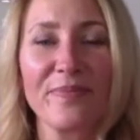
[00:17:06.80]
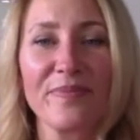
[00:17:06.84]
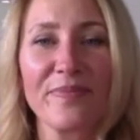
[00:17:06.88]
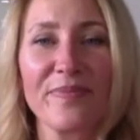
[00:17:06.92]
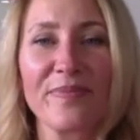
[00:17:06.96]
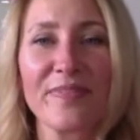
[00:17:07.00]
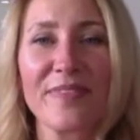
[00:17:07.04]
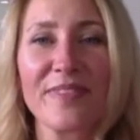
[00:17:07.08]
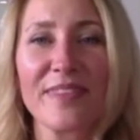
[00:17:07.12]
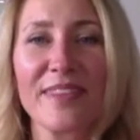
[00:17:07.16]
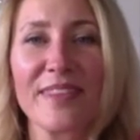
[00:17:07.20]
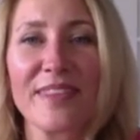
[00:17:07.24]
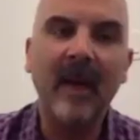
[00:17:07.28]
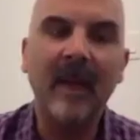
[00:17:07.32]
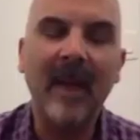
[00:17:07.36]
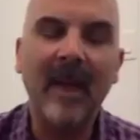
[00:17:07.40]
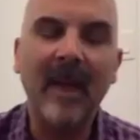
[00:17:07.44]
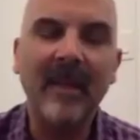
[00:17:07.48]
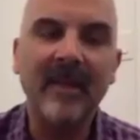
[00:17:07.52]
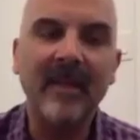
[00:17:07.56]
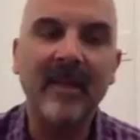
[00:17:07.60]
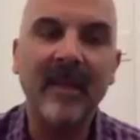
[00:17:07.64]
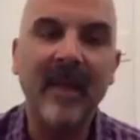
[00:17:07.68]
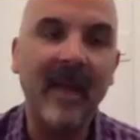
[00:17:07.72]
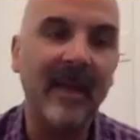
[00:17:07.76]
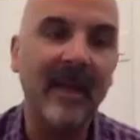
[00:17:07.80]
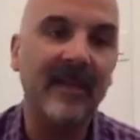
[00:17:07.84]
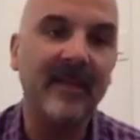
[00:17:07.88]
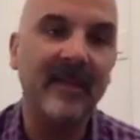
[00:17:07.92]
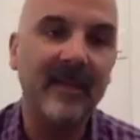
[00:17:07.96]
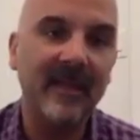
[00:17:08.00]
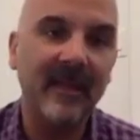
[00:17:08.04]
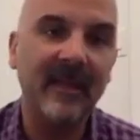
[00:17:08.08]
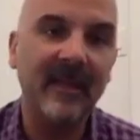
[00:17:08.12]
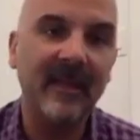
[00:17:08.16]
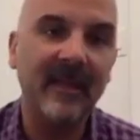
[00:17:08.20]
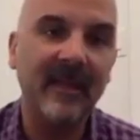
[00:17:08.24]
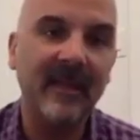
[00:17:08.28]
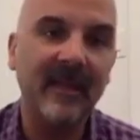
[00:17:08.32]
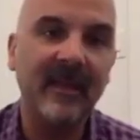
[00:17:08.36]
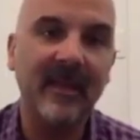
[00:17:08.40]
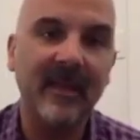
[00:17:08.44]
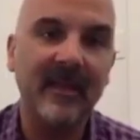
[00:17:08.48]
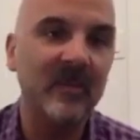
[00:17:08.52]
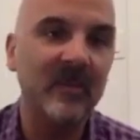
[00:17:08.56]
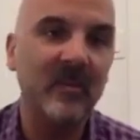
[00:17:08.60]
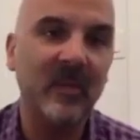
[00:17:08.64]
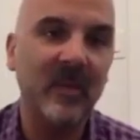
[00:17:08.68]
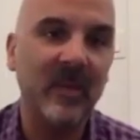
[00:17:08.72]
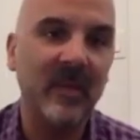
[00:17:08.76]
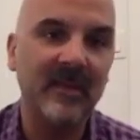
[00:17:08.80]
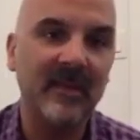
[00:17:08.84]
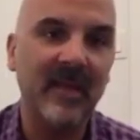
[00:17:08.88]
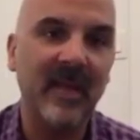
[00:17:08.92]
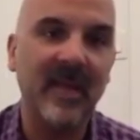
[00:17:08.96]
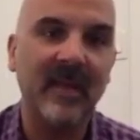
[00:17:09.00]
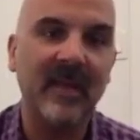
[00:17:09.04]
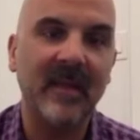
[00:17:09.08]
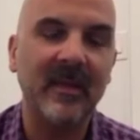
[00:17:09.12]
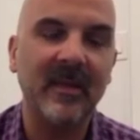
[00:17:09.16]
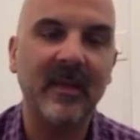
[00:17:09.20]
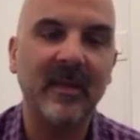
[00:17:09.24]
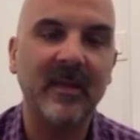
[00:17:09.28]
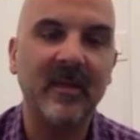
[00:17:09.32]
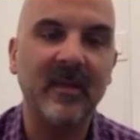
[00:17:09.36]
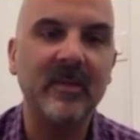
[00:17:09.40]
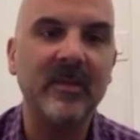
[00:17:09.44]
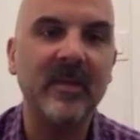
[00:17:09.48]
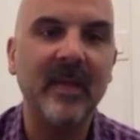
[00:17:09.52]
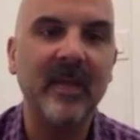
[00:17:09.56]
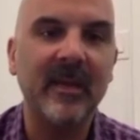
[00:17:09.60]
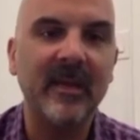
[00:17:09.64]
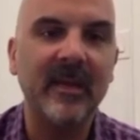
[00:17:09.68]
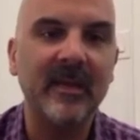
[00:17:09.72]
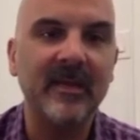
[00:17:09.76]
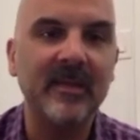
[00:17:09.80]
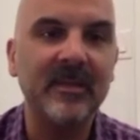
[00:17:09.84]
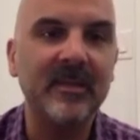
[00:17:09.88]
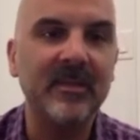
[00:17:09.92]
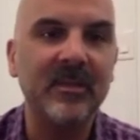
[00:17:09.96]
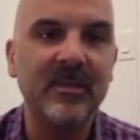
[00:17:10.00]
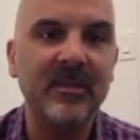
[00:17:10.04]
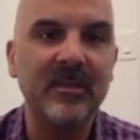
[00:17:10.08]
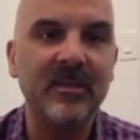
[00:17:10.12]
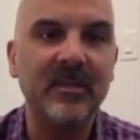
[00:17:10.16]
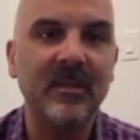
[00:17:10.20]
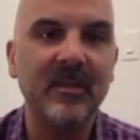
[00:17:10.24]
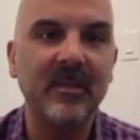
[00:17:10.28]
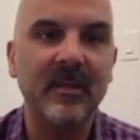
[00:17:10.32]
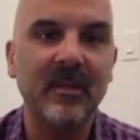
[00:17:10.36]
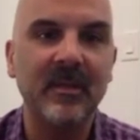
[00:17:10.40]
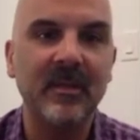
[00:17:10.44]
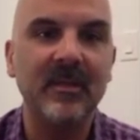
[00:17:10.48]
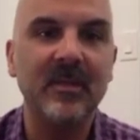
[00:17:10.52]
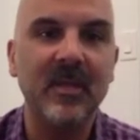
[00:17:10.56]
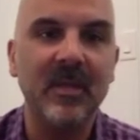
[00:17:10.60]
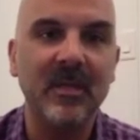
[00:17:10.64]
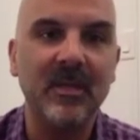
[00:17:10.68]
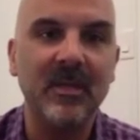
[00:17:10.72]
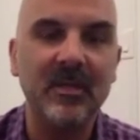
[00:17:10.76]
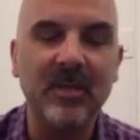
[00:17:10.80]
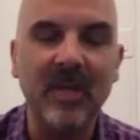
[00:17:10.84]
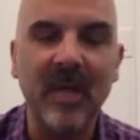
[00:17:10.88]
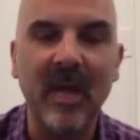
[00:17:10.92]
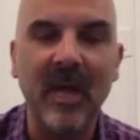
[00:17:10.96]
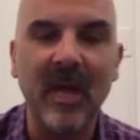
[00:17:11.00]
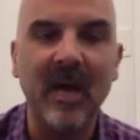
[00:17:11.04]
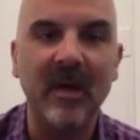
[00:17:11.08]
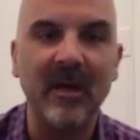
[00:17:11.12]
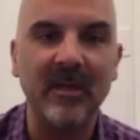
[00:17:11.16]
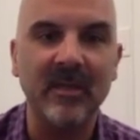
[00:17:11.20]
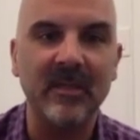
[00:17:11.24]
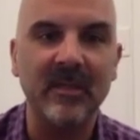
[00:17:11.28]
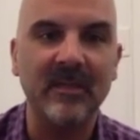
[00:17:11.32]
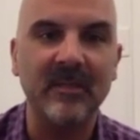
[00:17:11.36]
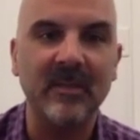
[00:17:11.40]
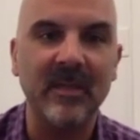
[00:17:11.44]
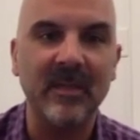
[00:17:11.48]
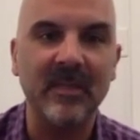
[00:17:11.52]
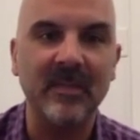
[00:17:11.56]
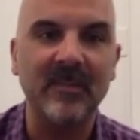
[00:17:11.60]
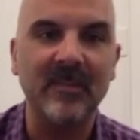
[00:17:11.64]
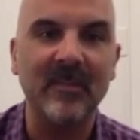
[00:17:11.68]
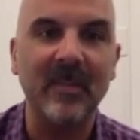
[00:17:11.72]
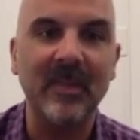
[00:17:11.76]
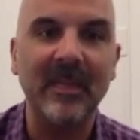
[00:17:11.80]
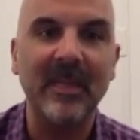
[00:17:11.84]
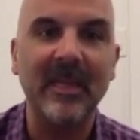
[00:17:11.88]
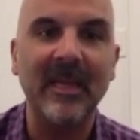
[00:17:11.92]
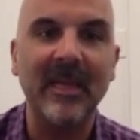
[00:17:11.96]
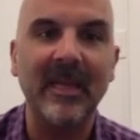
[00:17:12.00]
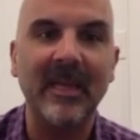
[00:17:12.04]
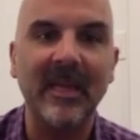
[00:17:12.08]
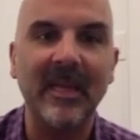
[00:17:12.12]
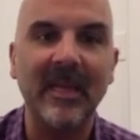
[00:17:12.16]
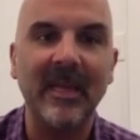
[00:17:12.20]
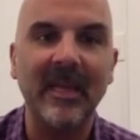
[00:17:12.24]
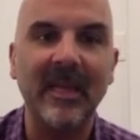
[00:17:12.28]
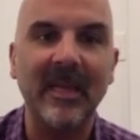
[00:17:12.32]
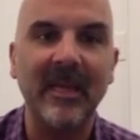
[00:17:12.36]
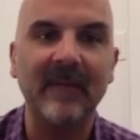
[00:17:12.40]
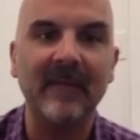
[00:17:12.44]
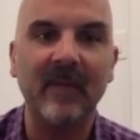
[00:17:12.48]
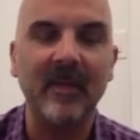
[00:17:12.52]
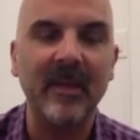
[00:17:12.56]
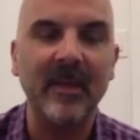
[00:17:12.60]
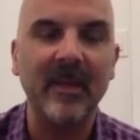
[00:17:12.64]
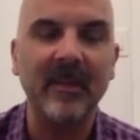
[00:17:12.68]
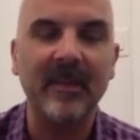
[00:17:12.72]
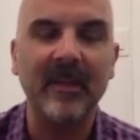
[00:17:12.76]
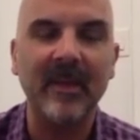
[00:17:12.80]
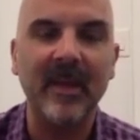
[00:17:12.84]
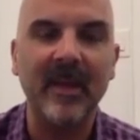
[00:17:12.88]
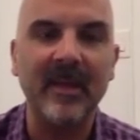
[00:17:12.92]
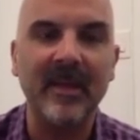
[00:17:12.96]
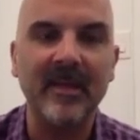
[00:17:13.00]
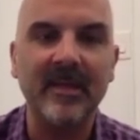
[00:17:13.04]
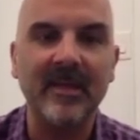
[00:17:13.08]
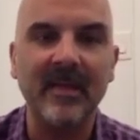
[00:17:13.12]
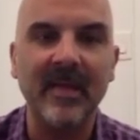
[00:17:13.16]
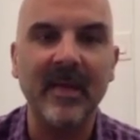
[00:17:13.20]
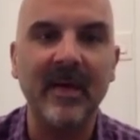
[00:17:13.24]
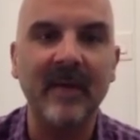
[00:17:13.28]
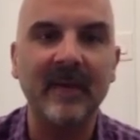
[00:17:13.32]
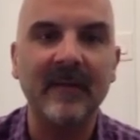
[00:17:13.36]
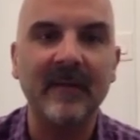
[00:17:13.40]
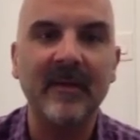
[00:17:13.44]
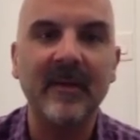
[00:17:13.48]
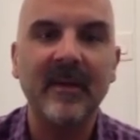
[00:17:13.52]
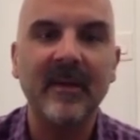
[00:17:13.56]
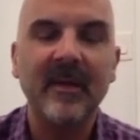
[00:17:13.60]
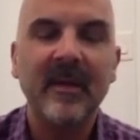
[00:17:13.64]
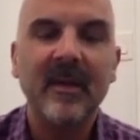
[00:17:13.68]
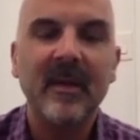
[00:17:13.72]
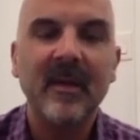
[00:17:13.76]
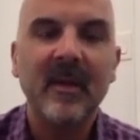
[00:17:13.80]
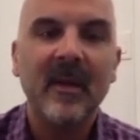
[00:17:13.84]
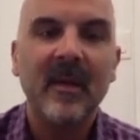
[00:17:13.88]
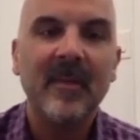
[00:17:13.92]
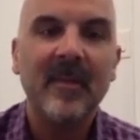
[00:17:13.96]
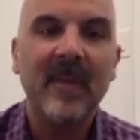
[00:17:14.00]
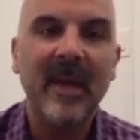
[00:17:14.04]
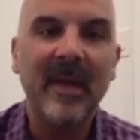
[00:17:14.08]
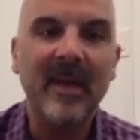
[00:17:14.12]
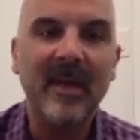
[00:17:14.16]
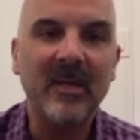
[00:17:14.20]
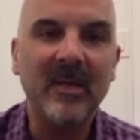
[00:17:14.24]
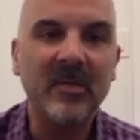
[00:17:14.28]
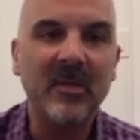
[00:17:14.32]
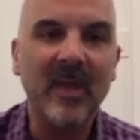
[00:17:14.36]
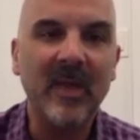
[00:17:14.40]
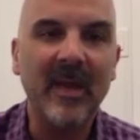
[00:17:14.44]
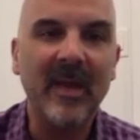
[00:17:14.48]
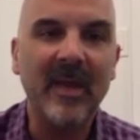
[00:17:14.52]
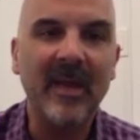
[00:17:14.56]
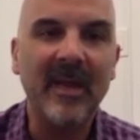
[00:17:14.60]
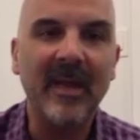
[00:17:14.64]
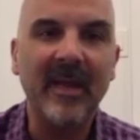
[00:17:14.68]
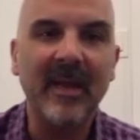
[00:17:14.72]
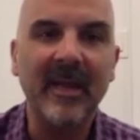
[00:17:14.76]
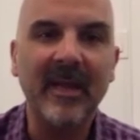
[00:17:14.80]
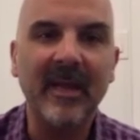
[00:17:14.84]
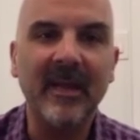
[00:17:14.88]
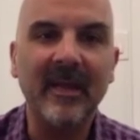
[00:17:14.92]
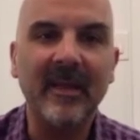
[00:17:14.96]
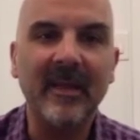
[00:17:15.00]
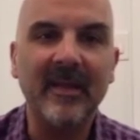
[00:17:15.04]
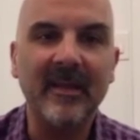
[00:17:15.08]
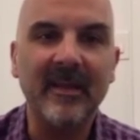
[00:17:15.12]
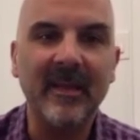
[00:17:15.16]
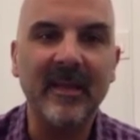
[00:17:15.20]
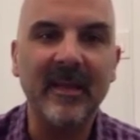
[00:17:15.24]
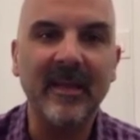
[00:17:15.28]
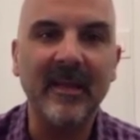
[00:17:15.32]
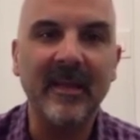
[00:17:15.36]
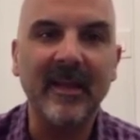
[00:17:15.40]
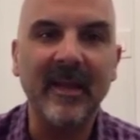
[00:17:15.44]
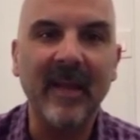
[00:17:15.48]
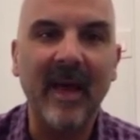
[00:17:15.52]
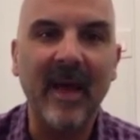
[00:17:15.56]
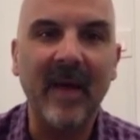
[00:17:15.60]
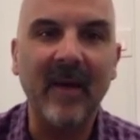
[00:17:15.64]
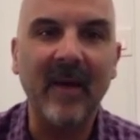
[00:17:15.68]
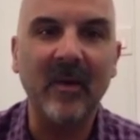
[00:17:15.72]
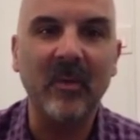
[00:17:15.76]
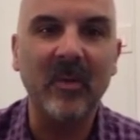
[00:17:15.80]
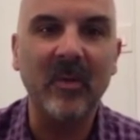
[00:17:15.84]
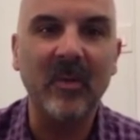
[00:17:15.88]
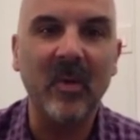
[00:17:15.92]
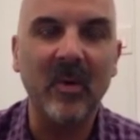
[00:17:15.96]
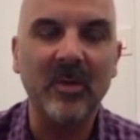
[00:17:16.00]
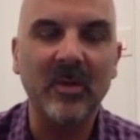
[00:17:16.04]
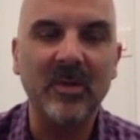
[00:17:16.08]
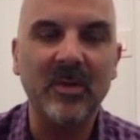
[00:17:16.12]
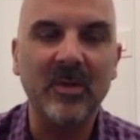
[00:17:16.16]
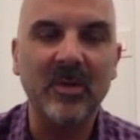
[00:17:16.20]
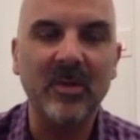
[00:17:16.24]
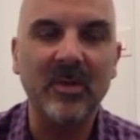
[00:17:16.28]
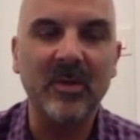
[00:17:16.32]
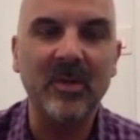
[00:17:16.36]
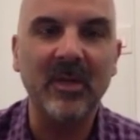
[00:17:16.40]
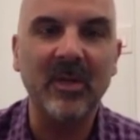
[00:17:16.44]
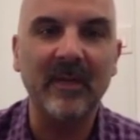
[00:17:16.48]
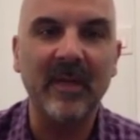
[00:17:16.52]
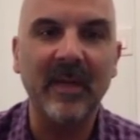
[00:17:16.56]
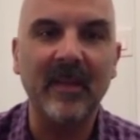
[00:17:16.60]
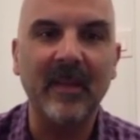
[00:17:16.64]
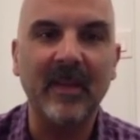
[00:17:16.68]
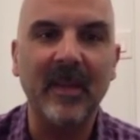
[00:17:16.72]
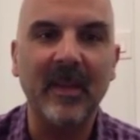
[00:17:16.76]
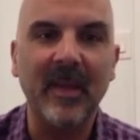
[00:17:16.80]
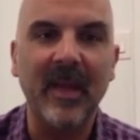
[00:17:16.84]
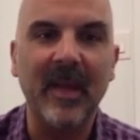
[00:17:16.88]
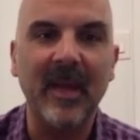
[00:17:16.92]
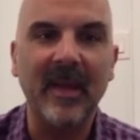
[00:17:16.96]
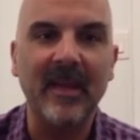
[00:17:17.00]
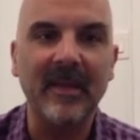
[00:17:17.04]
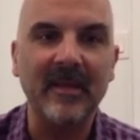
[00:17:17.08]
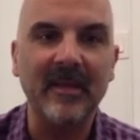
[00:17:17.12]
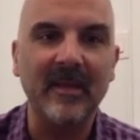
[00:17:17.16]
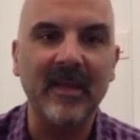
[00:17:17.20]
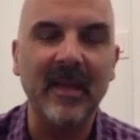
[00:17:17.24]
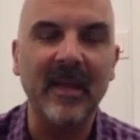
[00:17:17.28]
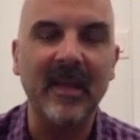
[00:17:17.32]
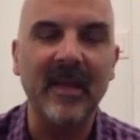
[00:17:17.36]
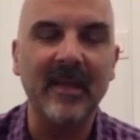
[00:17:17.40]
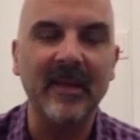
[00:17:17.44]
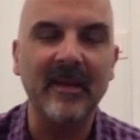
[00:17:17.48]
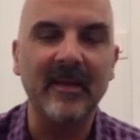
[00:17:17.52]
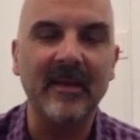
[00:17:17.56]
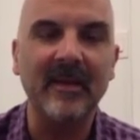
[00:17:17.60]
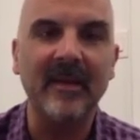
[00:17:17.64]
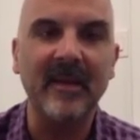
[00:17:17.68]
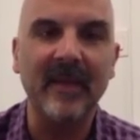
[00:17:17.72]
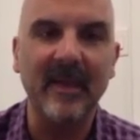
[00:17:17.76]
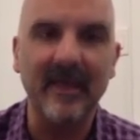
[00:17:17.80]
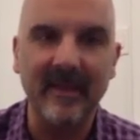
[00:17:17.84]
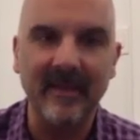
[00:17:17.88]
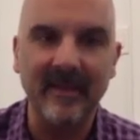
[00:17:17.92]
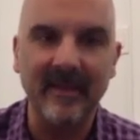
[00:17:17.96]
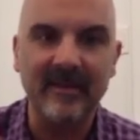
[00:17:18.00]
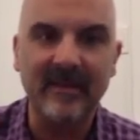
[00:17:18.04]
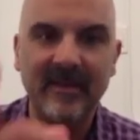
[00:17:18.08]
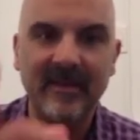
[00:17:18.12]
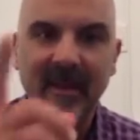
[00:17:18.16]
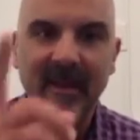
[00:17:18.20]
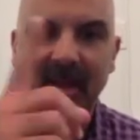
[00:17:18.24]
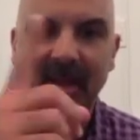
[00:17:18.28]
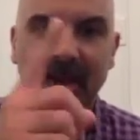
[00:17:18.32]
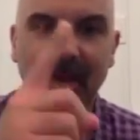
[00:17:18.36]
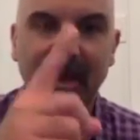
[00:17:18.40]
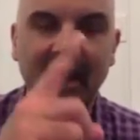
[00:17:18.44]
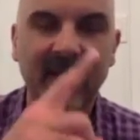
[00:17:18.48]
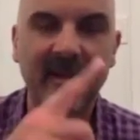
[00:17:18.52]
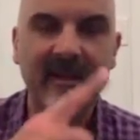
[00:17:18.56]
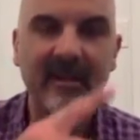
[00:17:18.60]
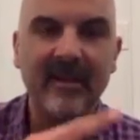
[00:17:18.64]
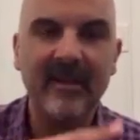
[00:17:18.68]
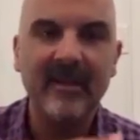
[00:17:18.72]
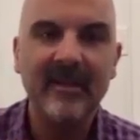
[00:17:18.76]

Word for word: Um, I, I think it is exactly like you said it. It's the, the gel is, is bleeding from the implant itself, penetrating the outer portion of the implant and, and kind of